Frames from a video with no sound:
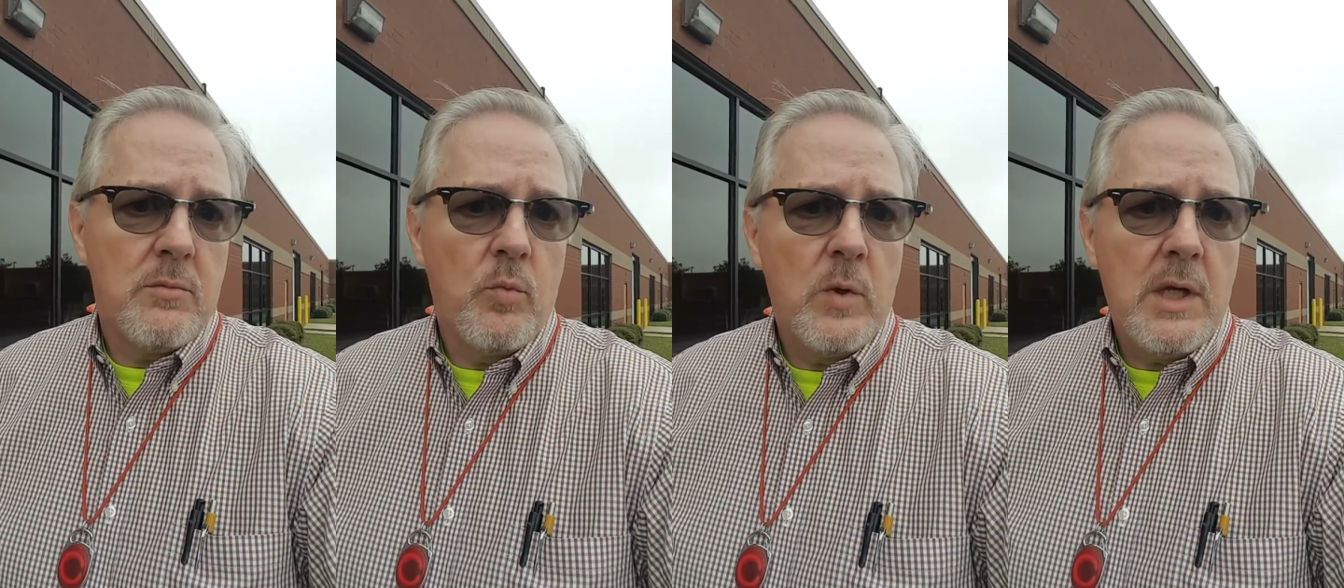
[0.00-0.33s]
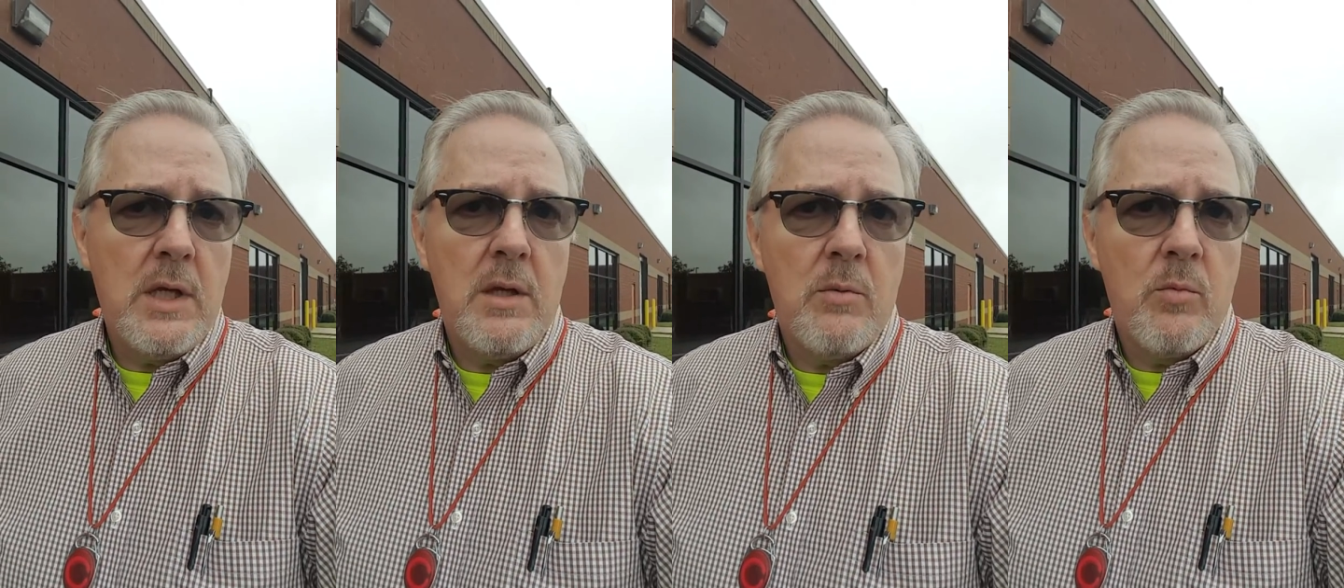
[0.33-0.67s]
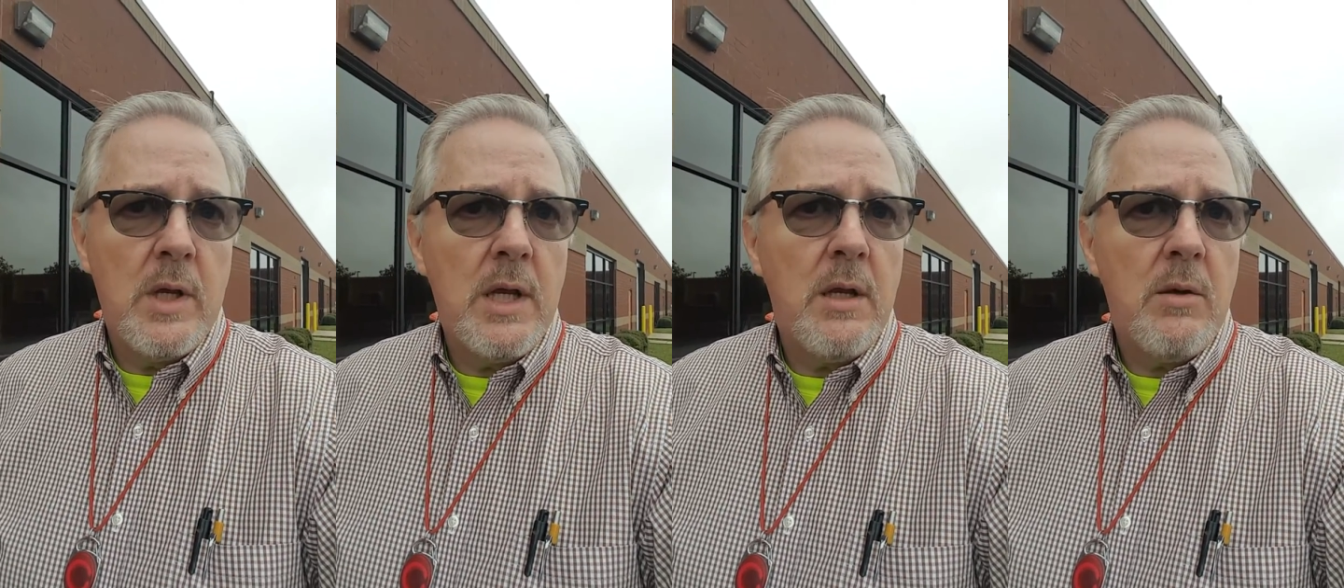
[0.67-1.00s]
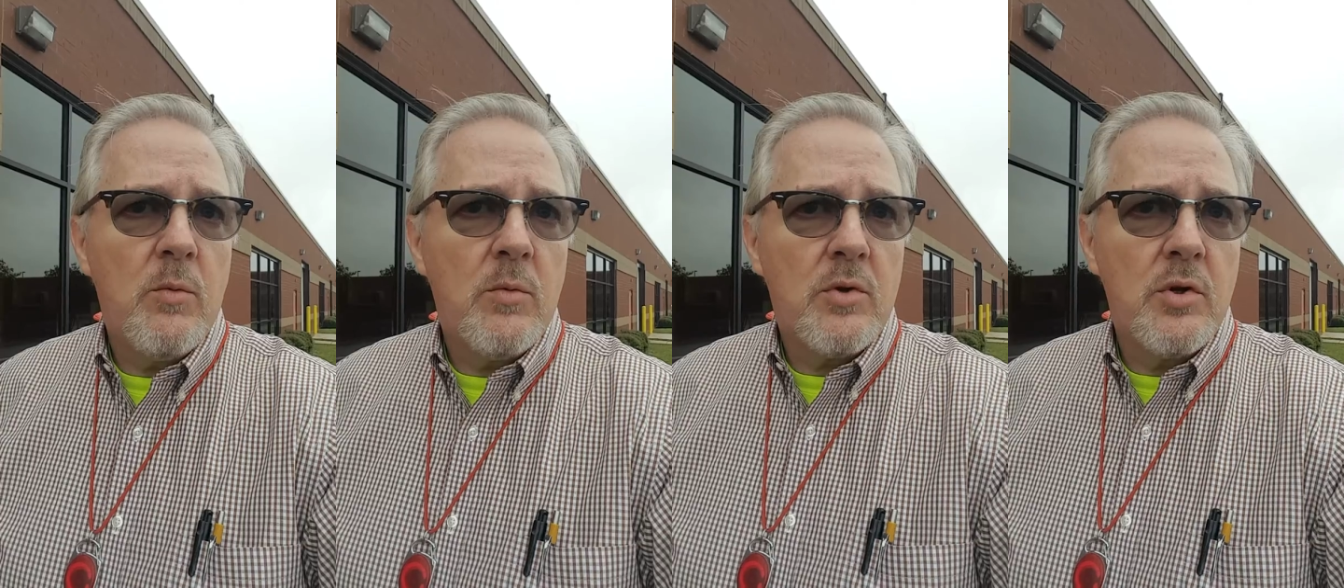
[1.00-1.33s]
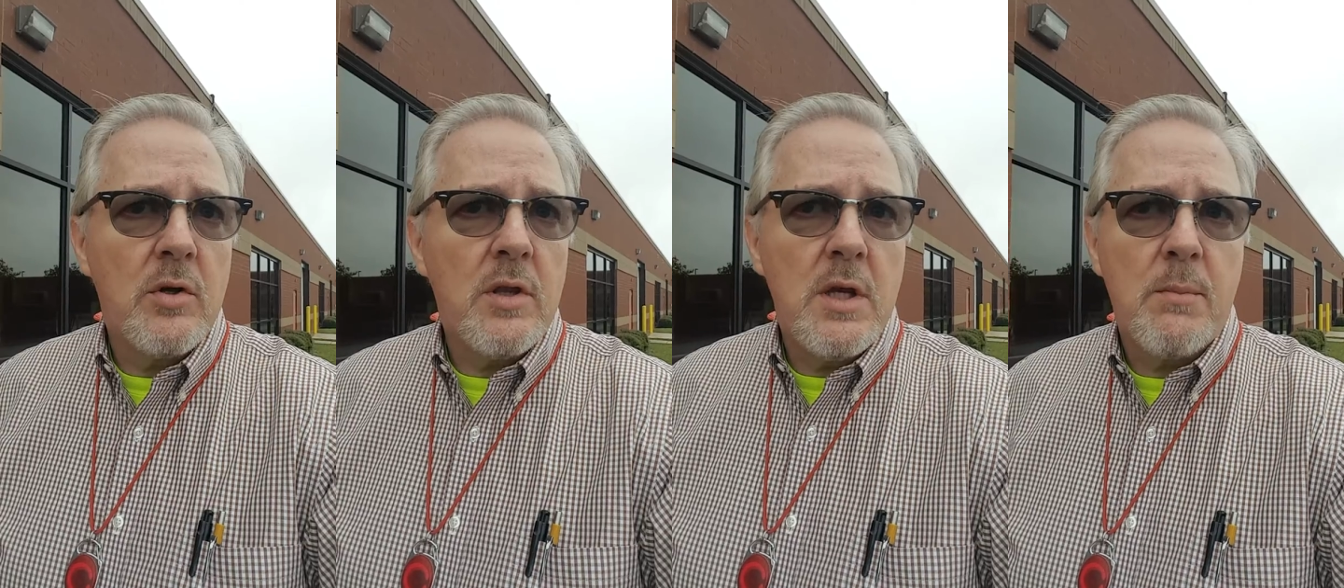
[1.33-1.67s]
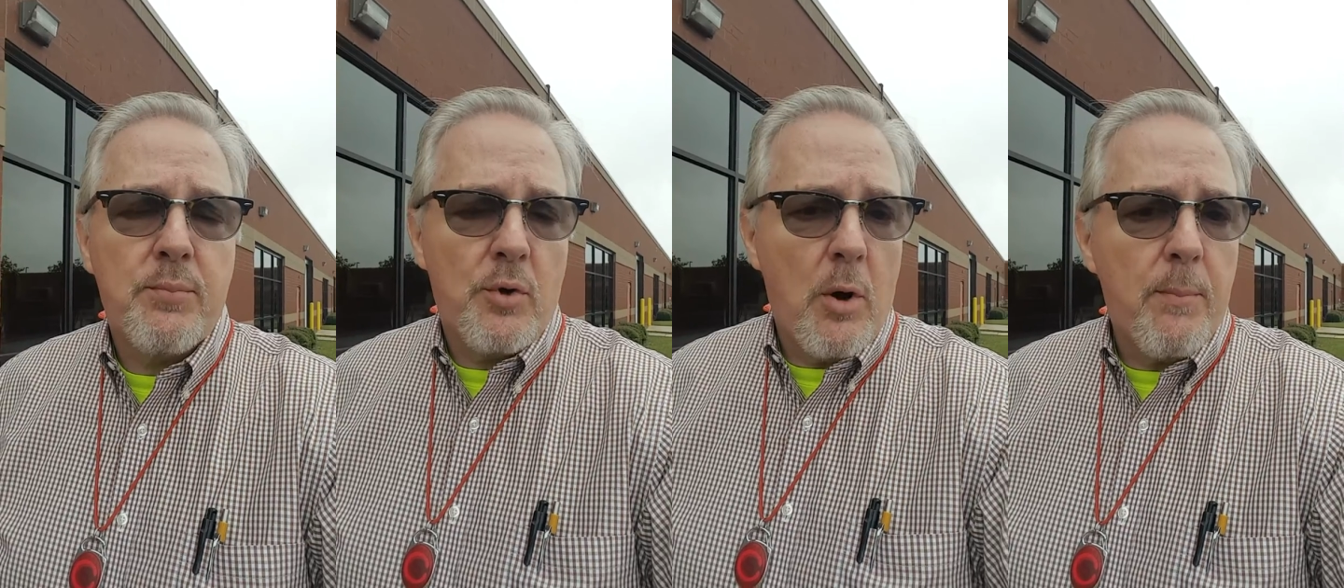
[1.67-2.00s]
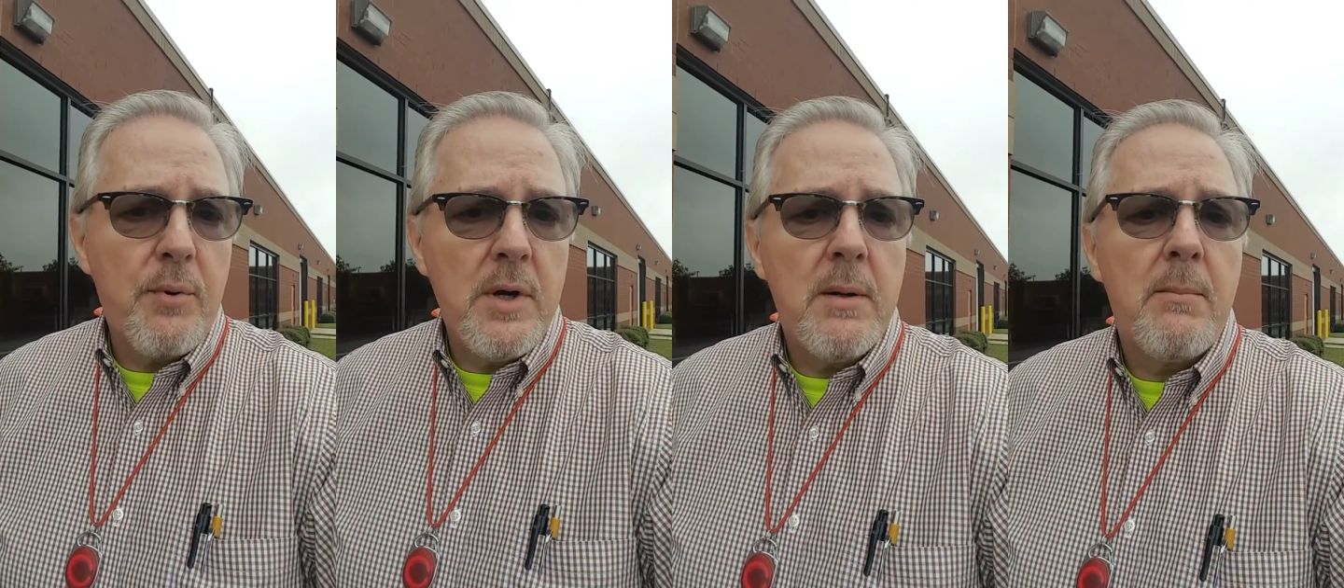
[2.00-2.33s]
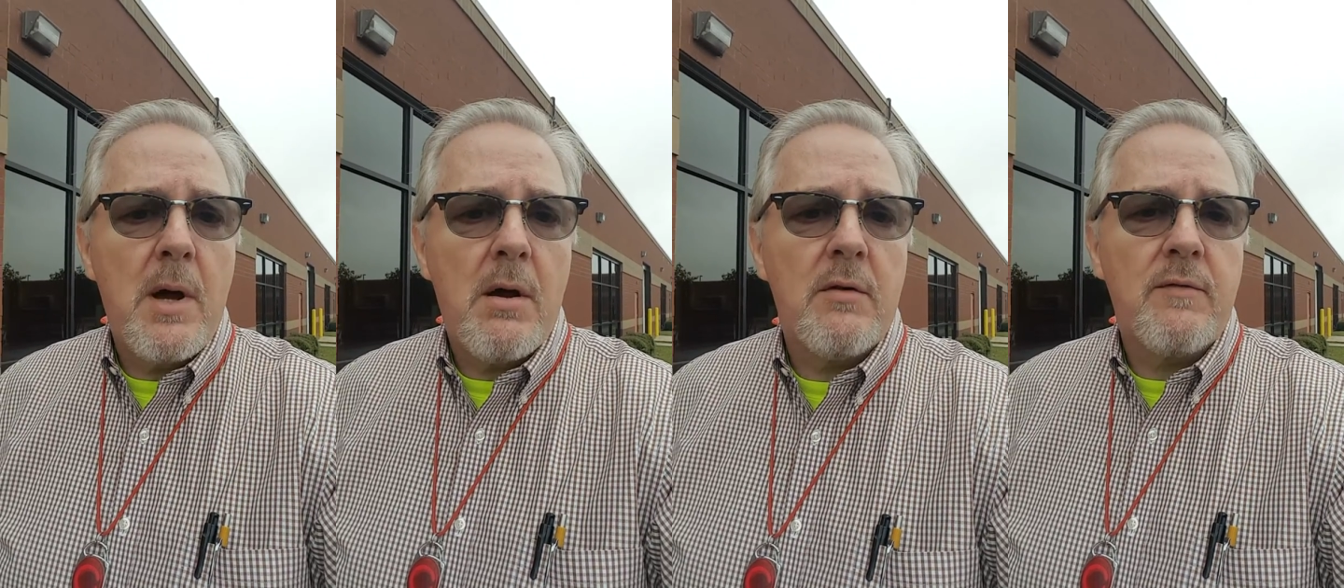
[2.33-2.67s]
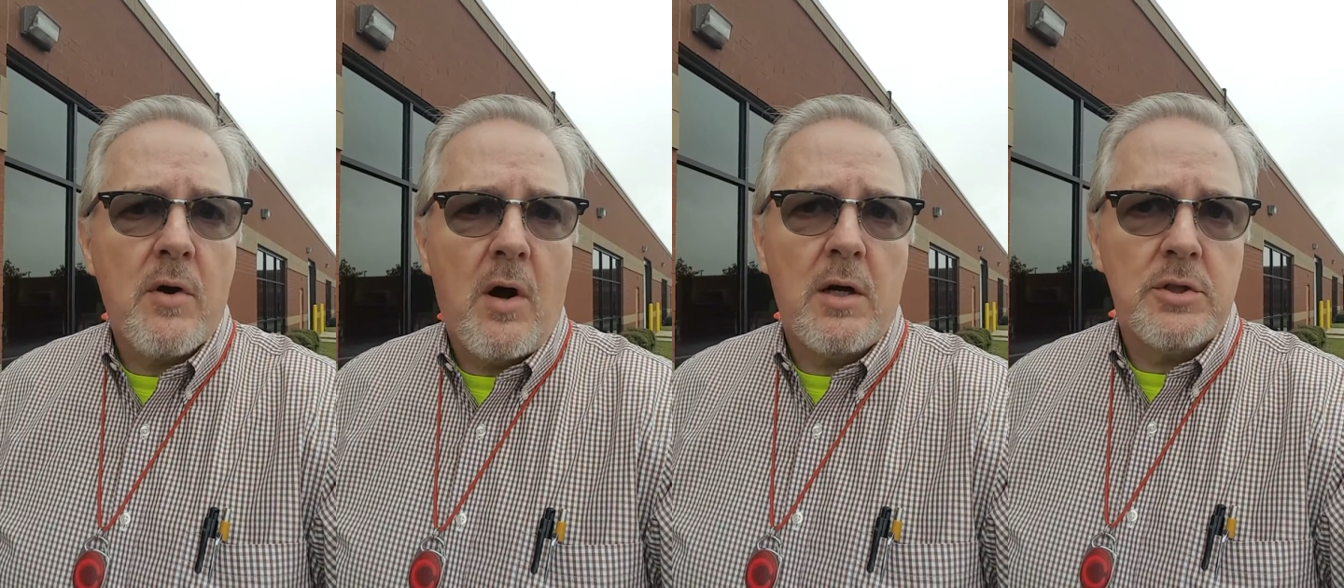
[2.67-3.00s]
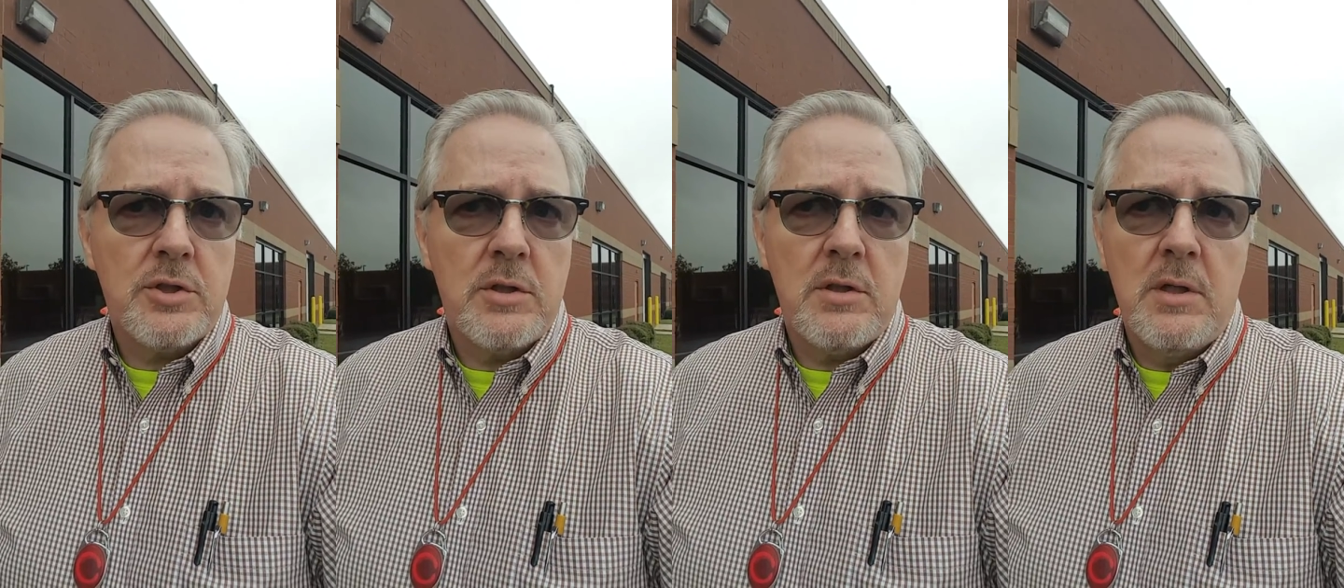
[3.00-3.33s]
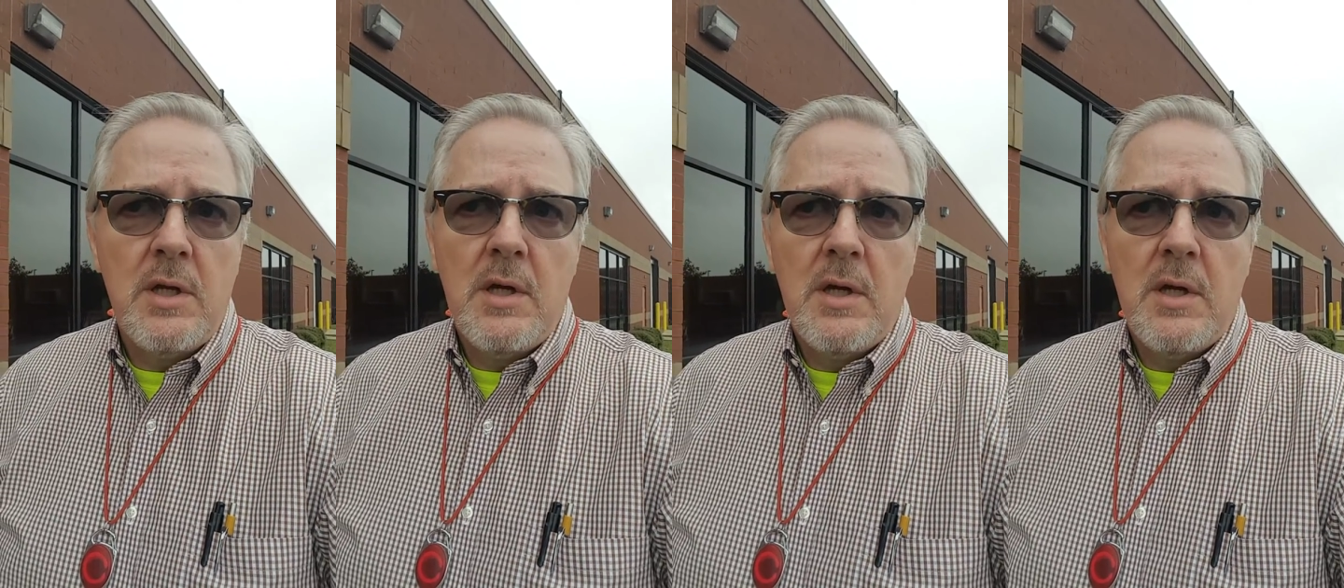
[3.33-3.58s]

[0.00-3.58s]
We, we took the appropriate amount of caution